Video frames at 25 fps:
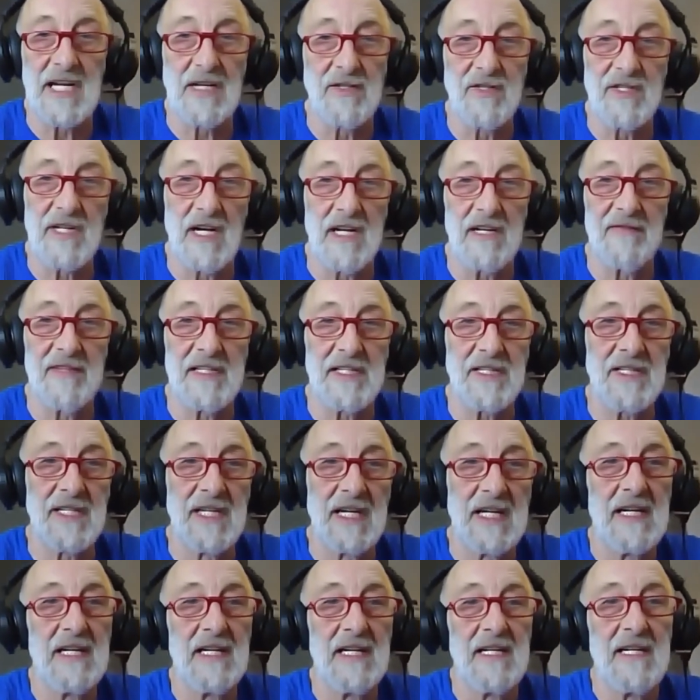outside of its,
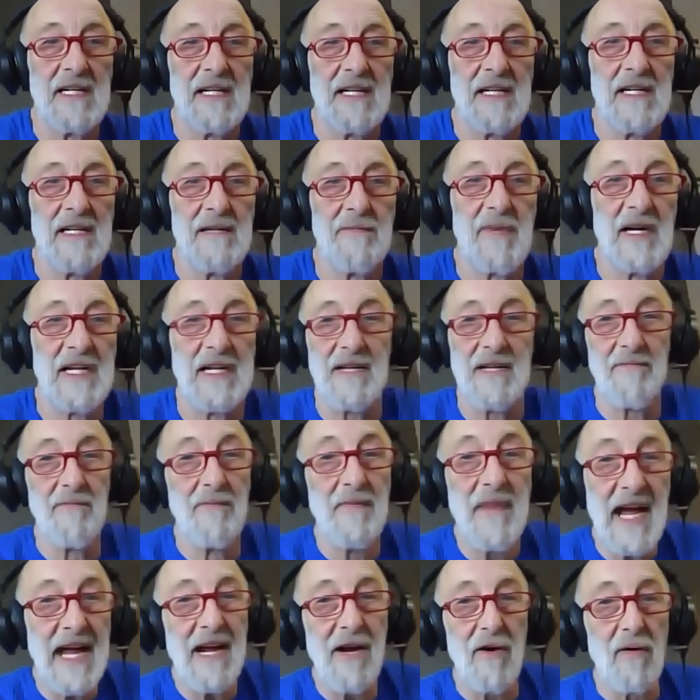but it
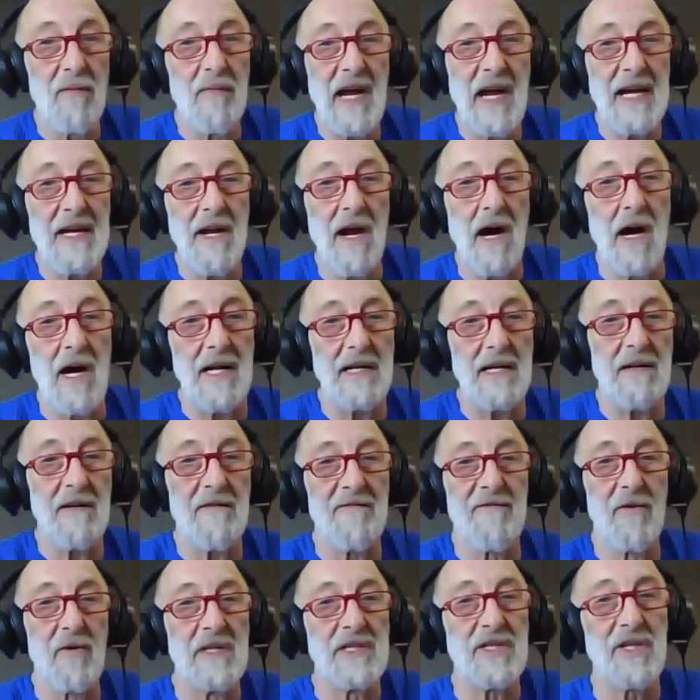may or may not,
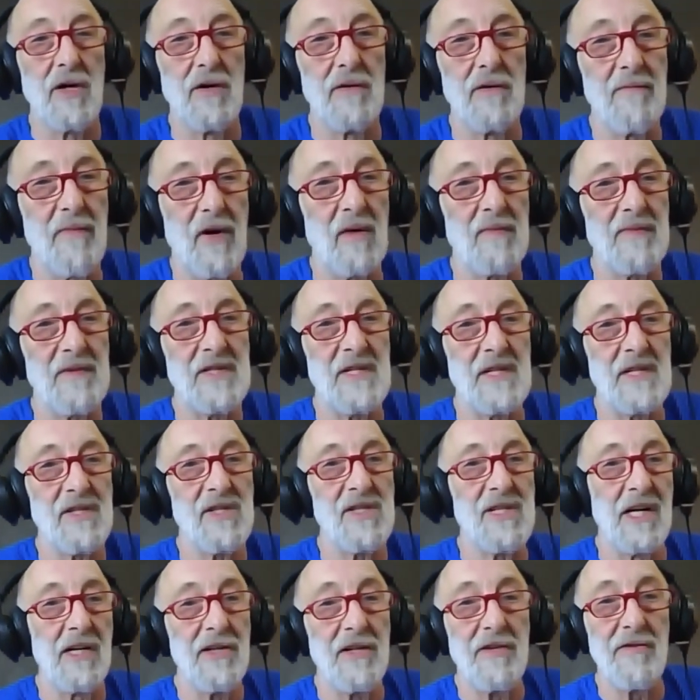for its own purposes,
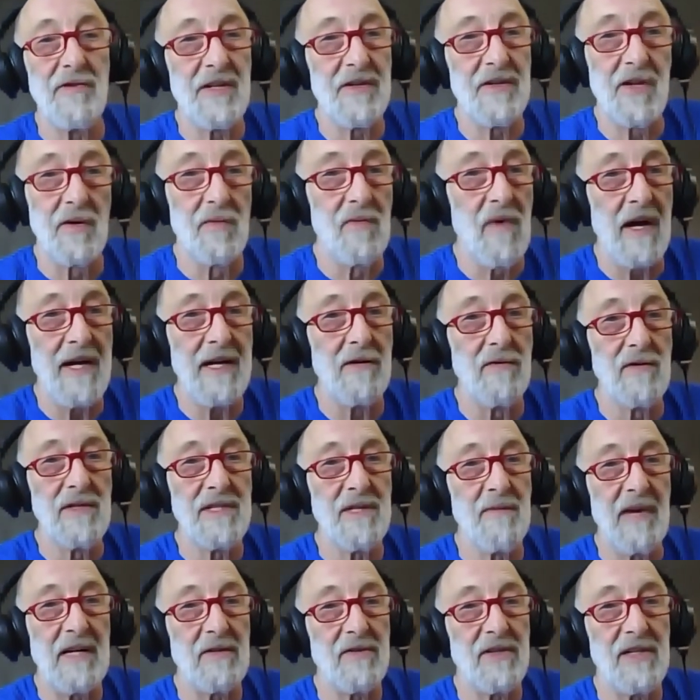tell you that the rhino is
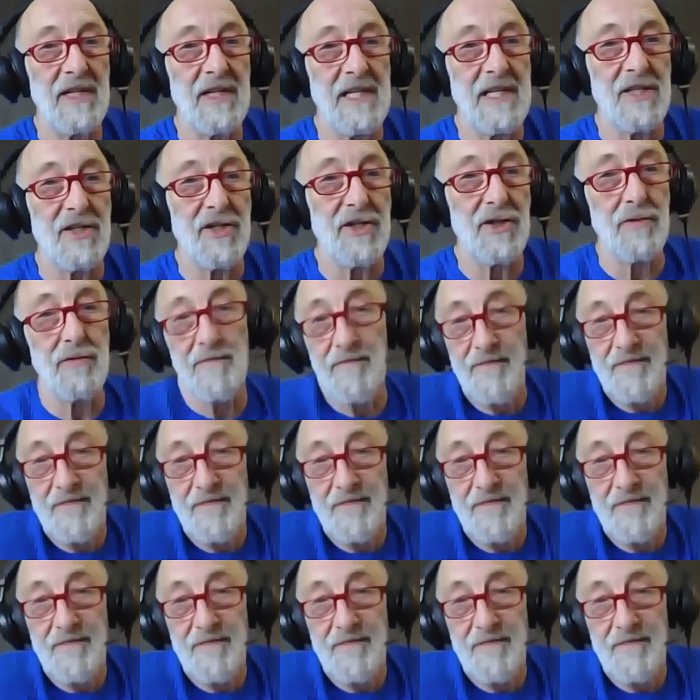about to hit you.